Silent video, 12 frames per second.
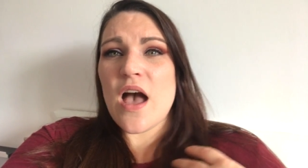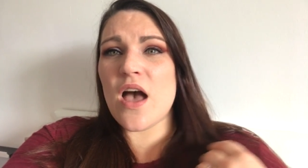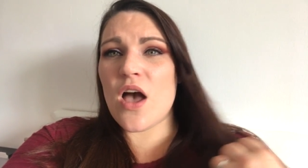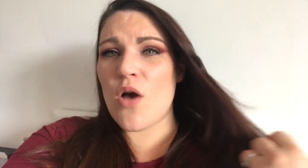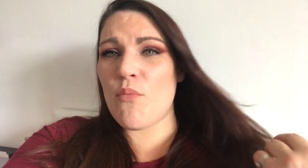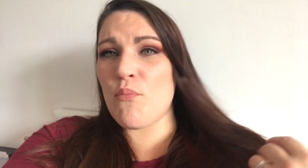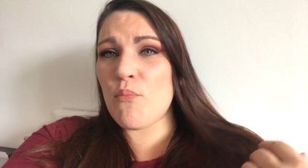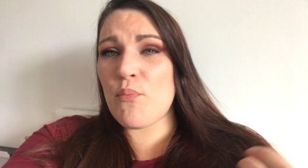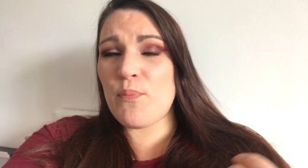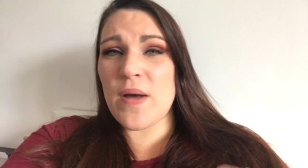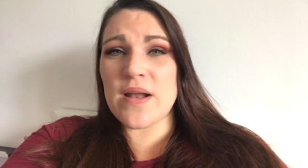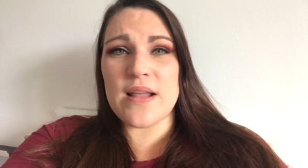um,
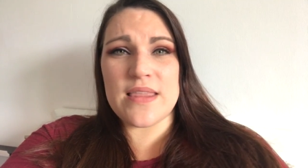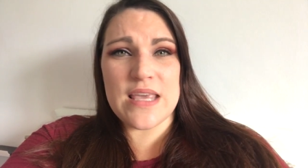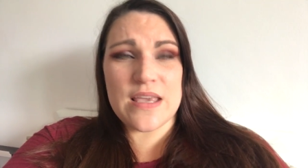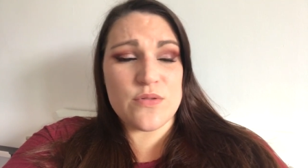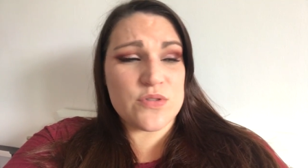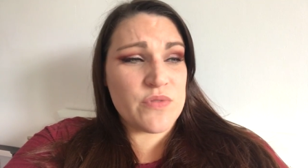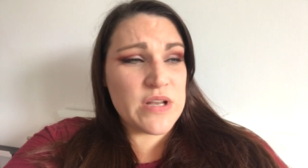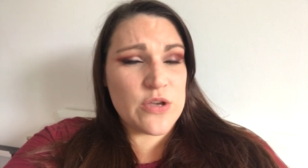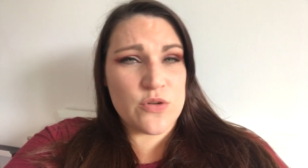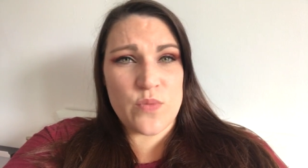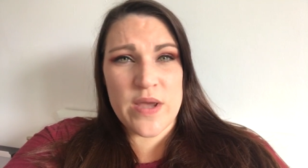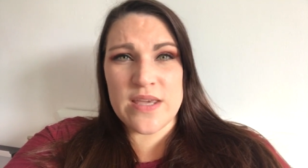but I think it was a really
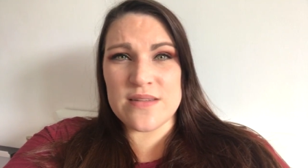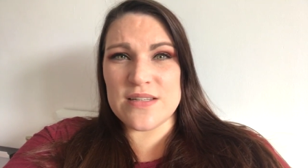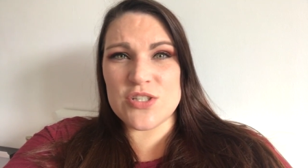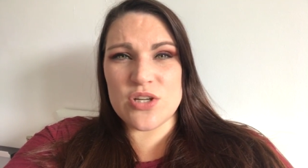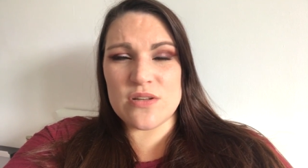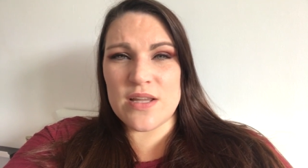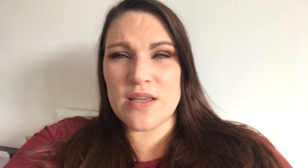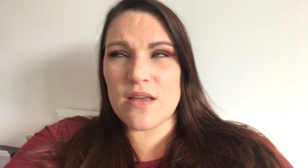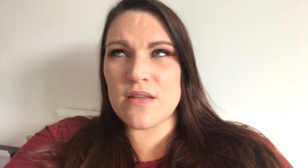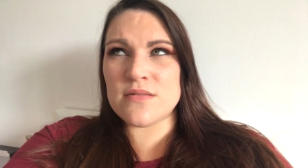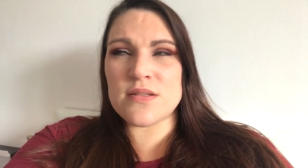good way because it showed like